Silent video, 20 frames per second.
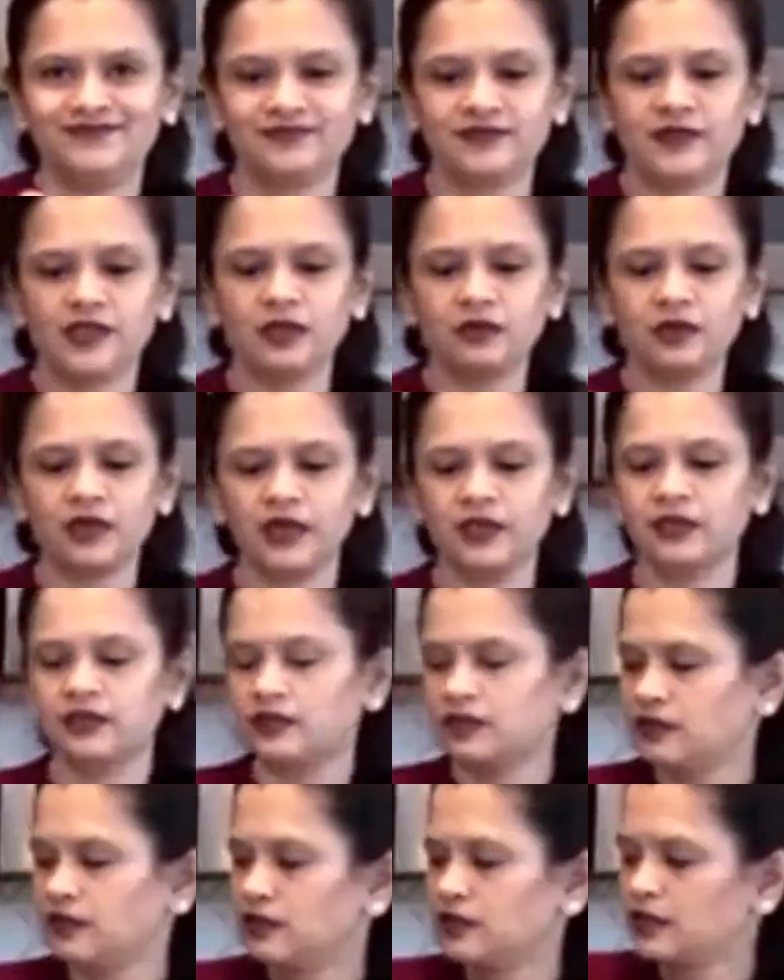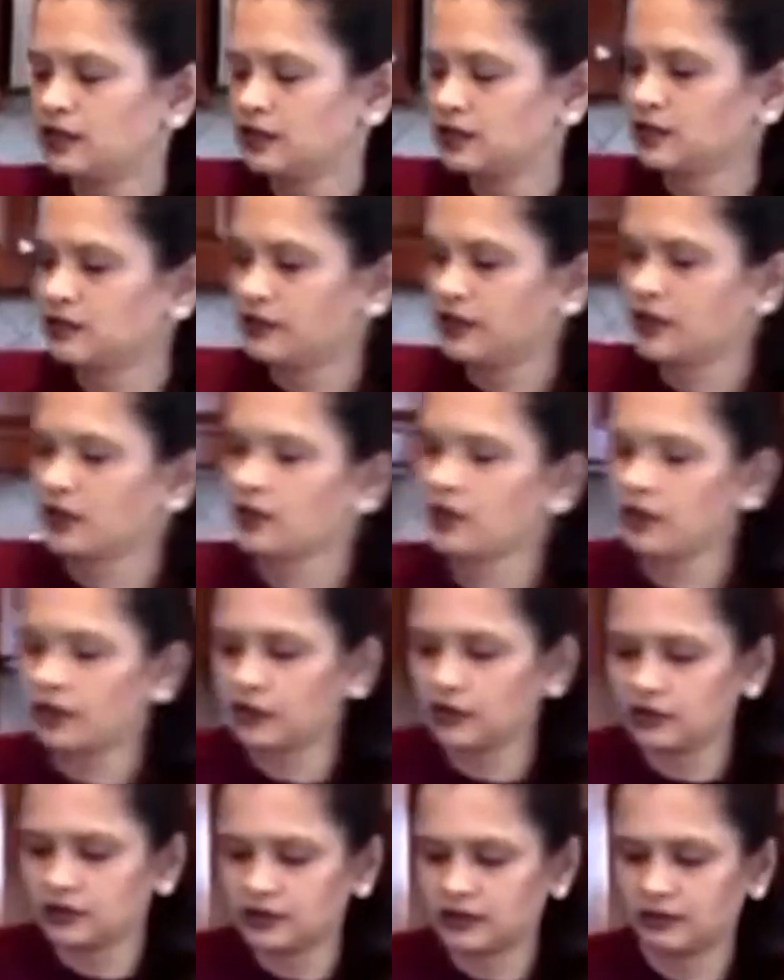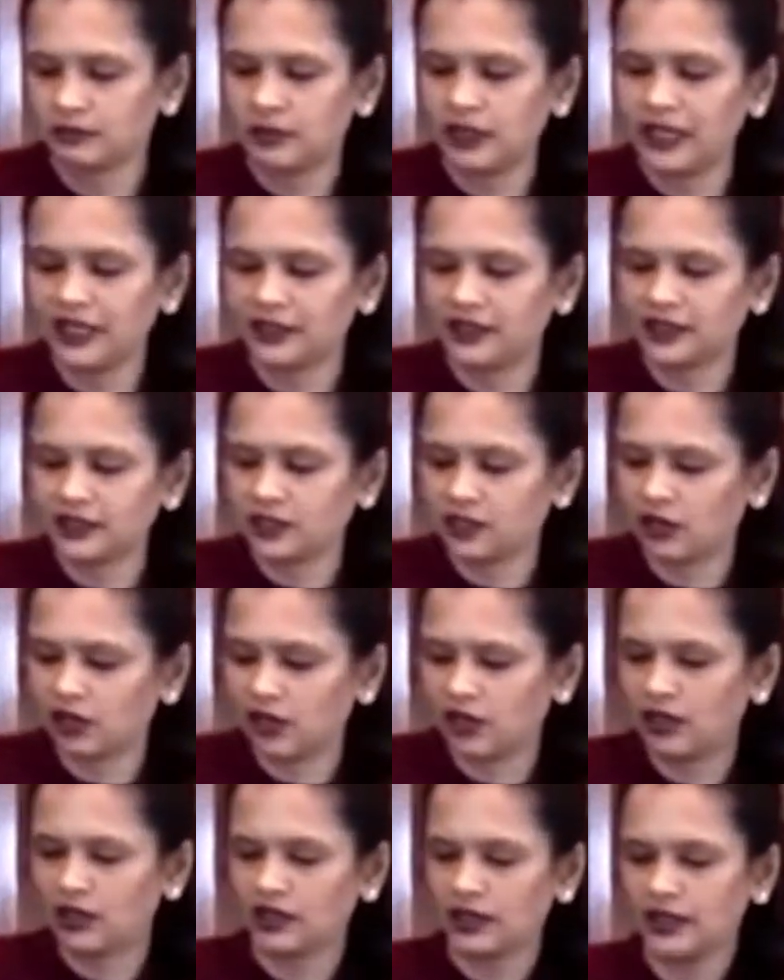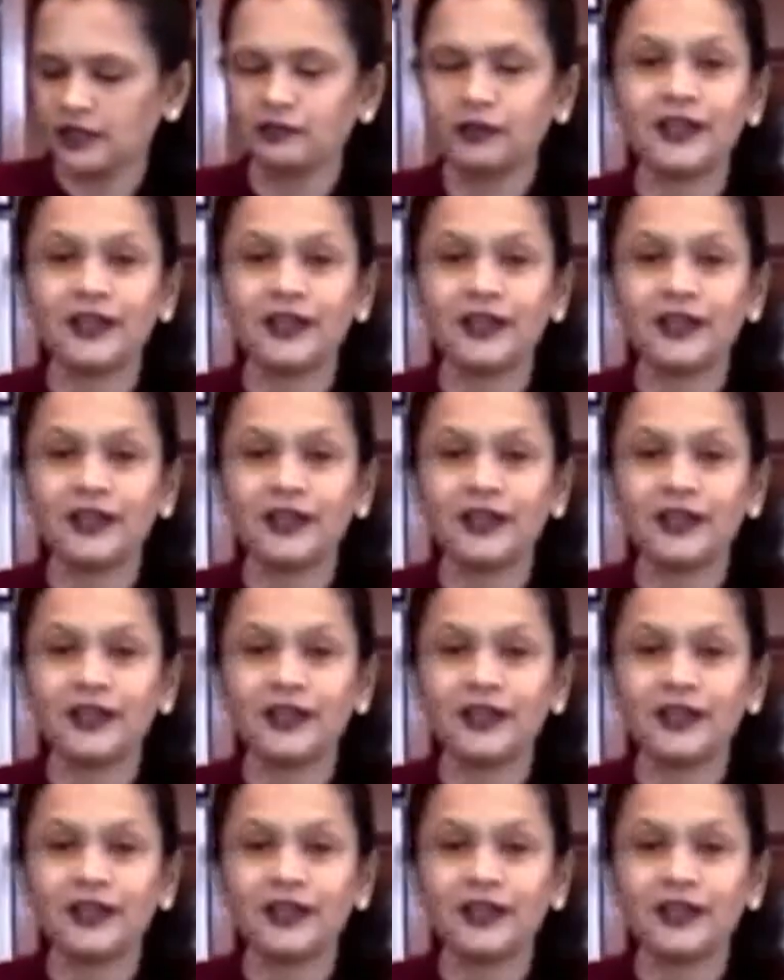okay, So we are going to blend this all in my